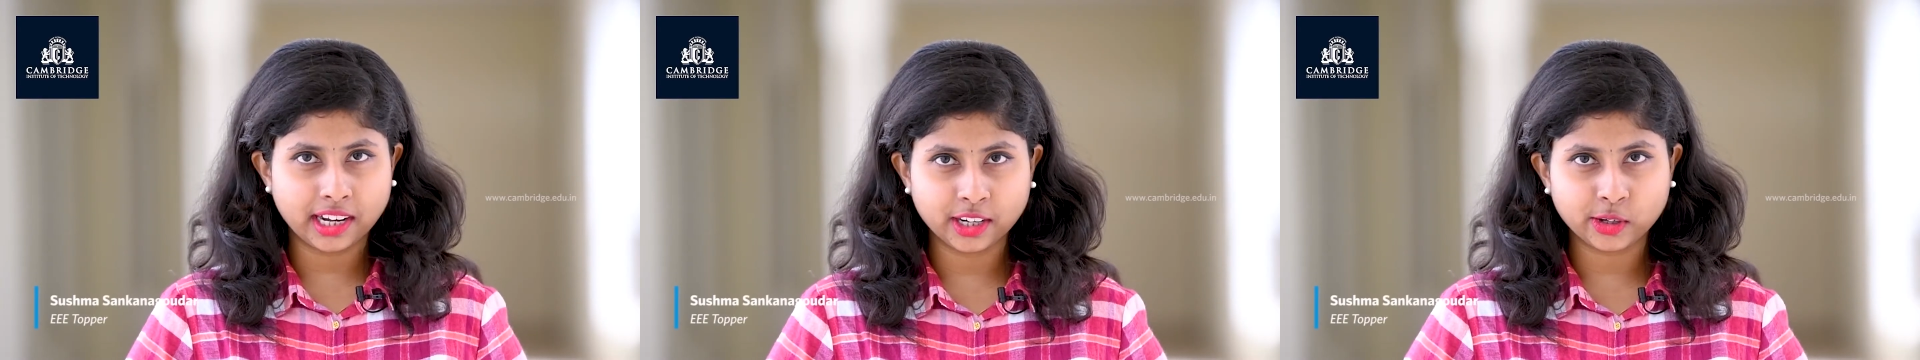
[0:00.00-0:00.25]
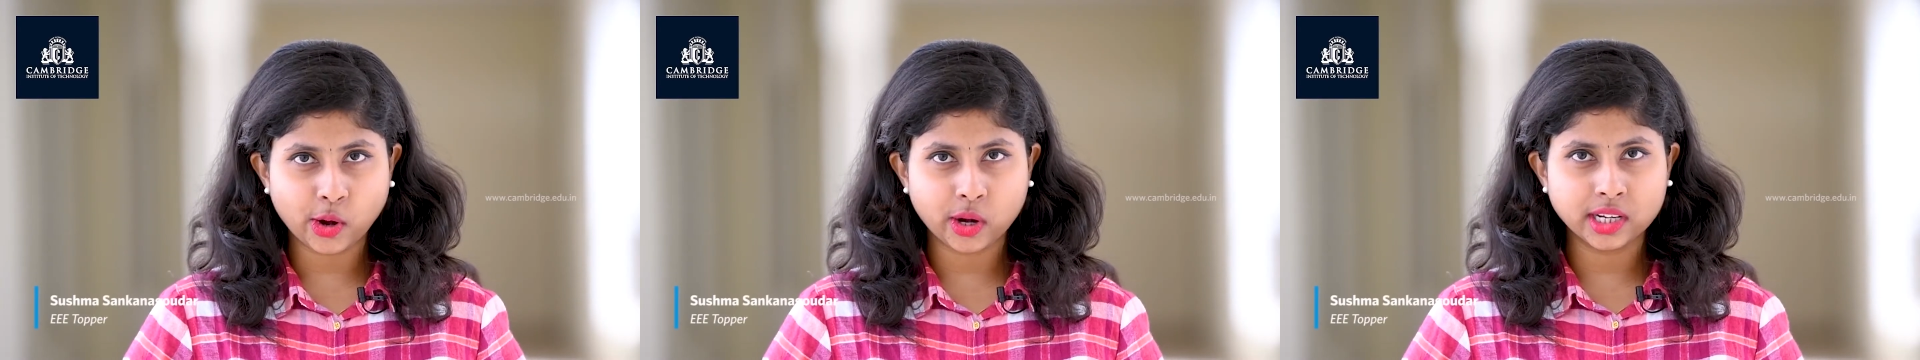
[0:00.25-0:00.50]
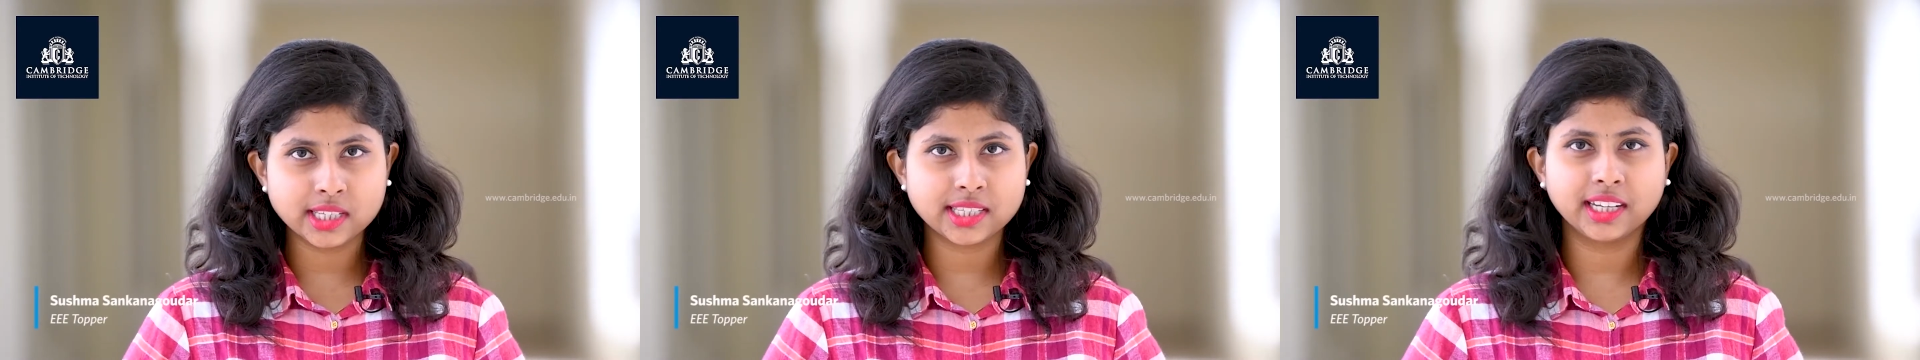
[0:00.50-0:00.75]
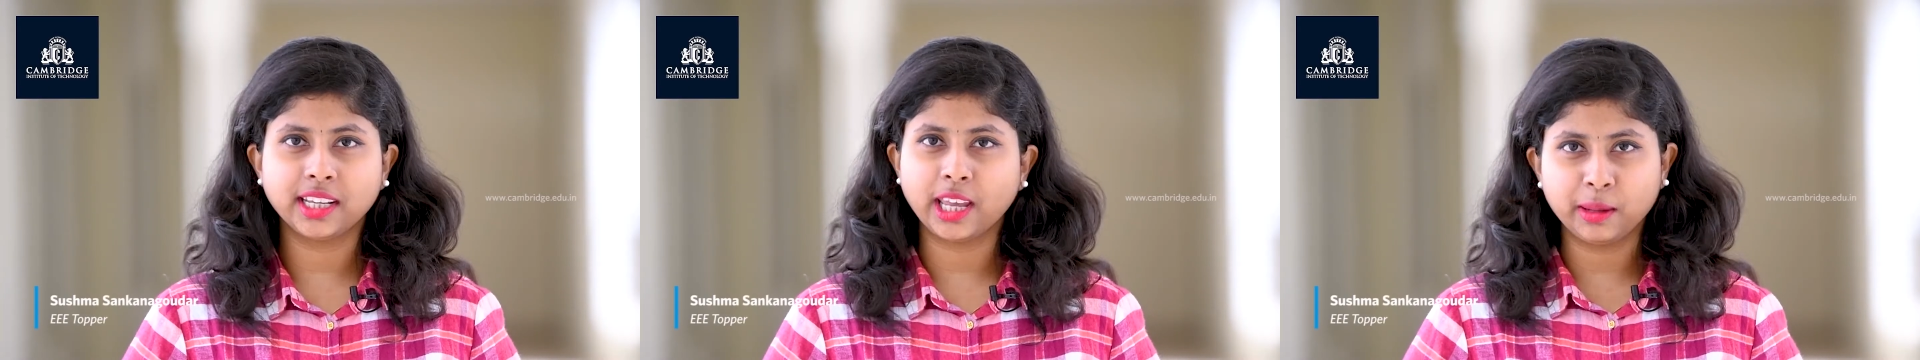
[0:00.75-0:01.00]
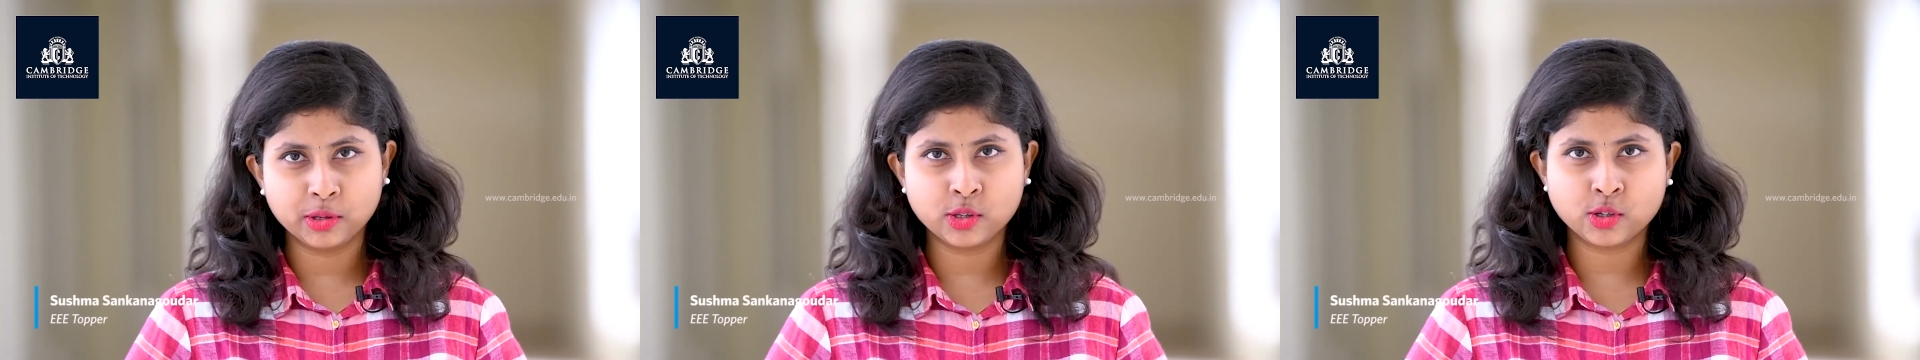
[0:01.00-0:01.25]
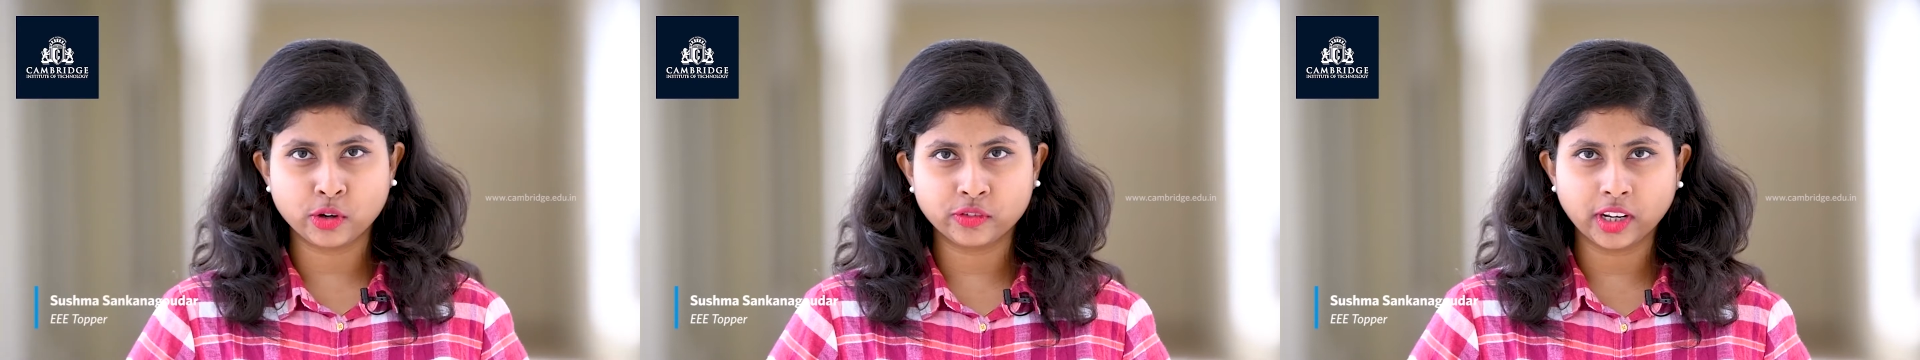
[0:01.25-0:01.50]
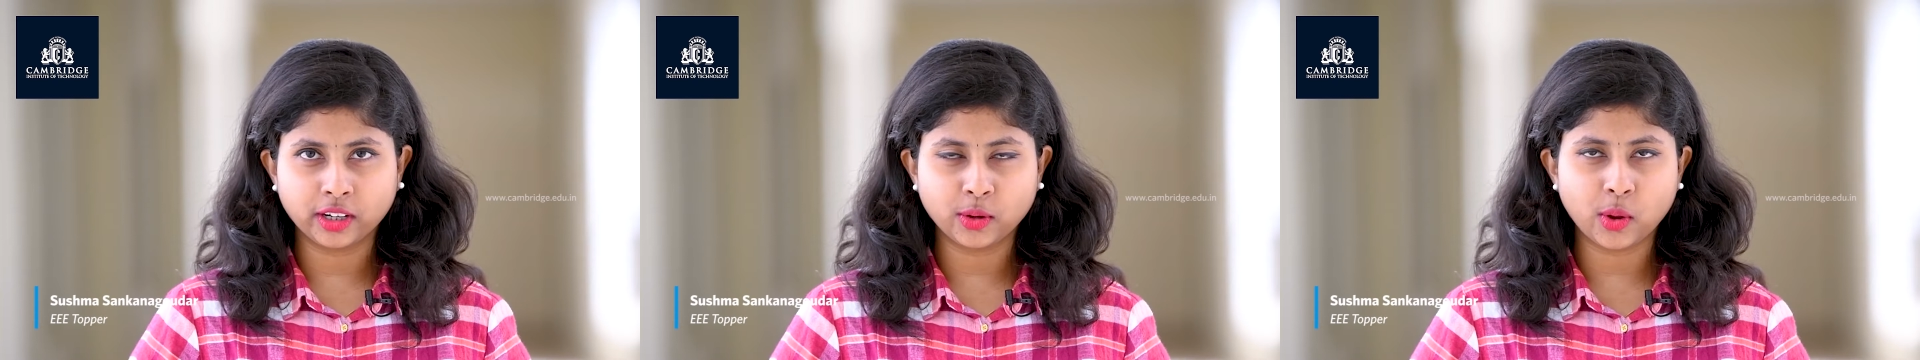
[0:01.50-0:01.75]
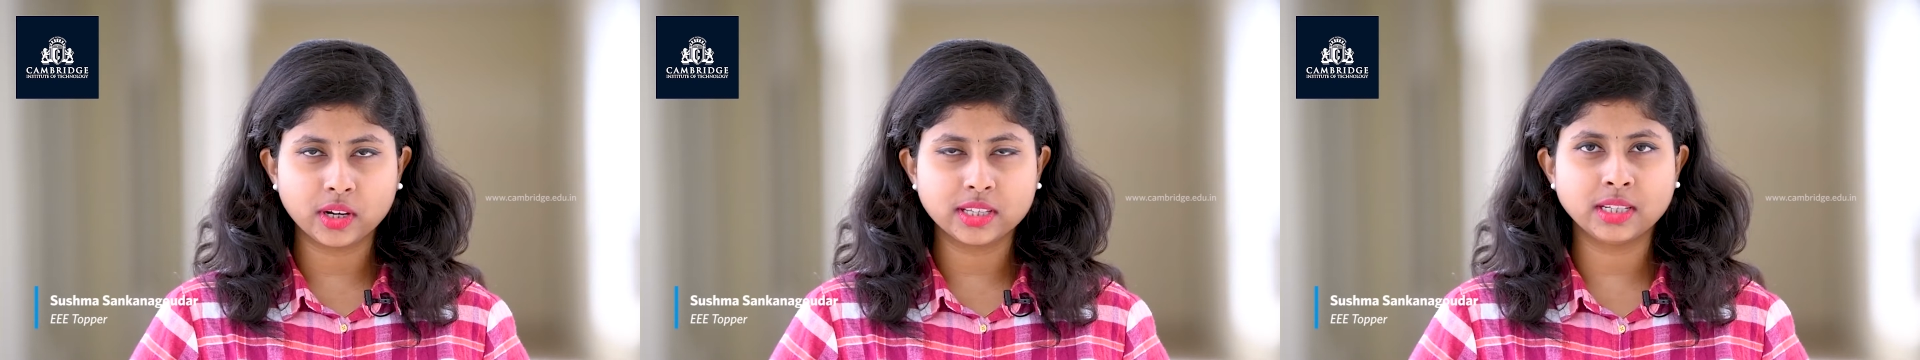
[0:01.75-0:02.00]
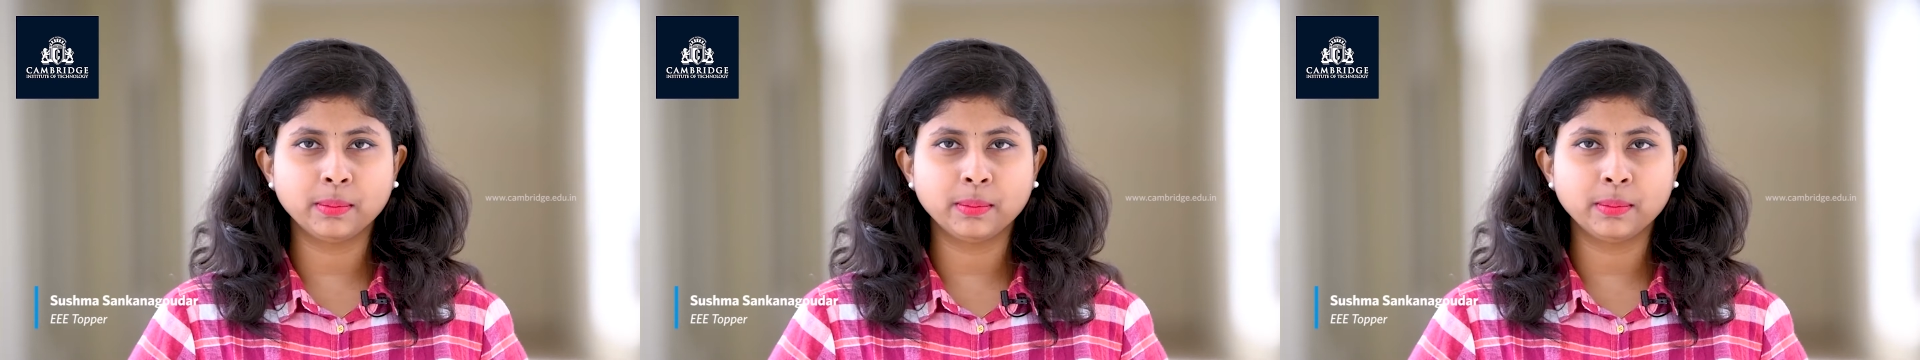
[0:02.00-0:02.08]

Electronics in Cambridge Institute of Technology,